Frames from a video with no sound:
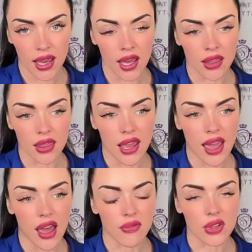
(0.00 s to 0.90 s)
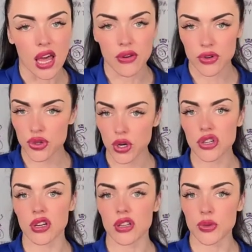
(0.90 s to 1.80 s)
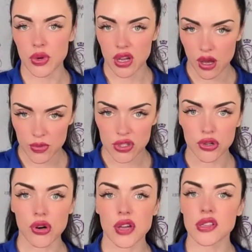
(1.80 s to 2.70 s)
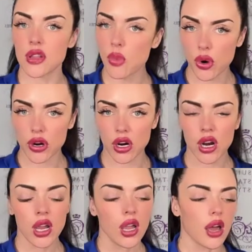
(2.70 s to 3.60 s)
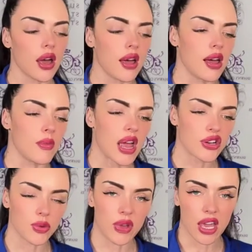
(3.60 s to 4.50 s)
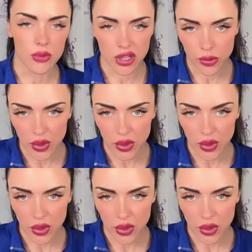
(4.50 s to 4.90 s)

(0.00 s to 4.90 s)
and they have a lot of restrictions when it comes to crossing the border um, and actually being able